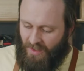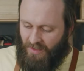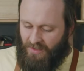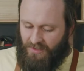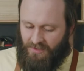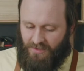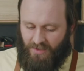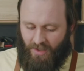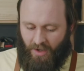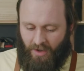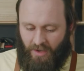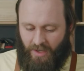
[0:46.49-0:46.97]

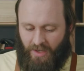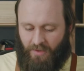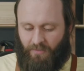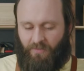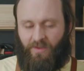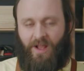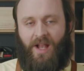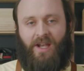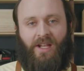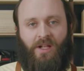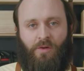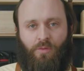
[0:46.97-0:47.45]
So in
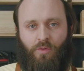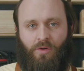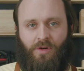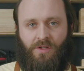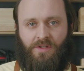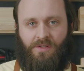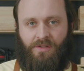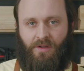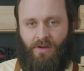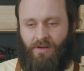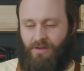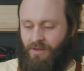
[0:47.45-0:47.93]
flattening a
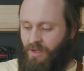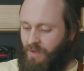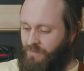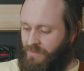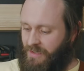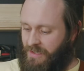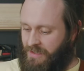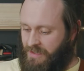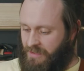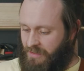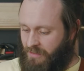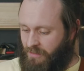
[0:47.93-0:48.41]
Waterstone, I've
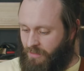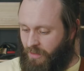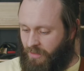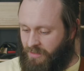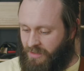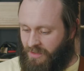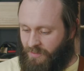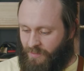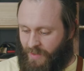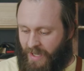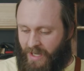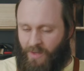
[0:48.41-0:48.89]
just knocked
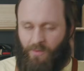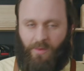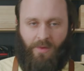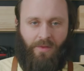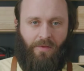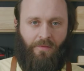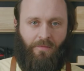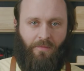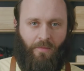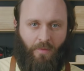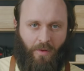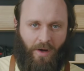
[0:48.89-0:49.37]
it back with
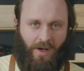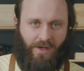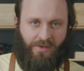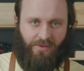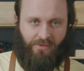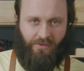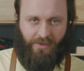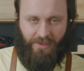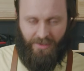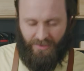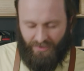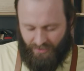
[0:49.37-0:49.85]
a 400
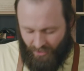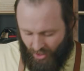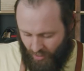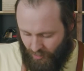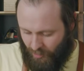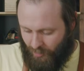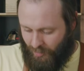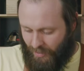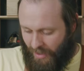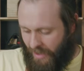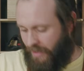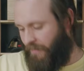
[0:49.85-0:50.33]
grit
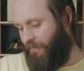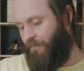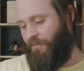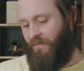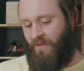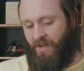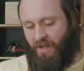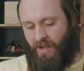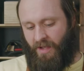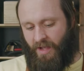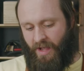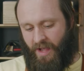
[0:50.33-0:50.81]
Atoma plate,
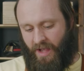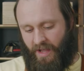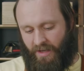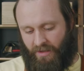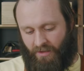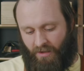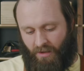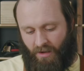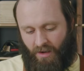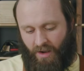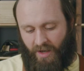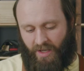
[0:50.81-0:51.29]
and
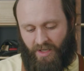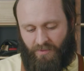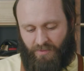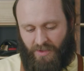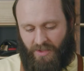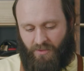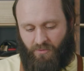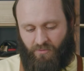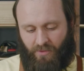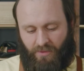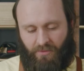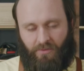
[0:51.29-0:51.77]
I can be
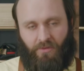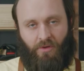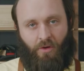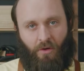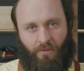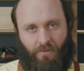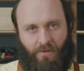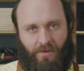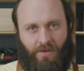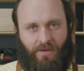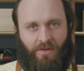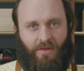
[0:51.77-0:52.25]

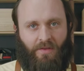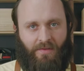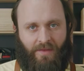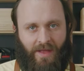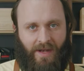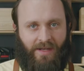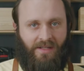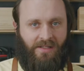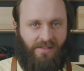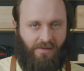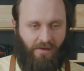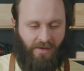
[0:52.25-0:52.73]
confident that
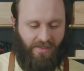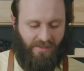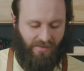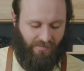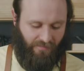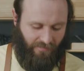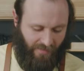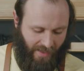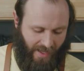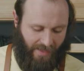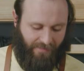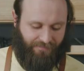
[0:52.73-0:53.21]
that is nice and
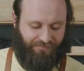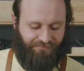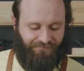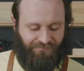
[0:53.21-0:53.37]
flat.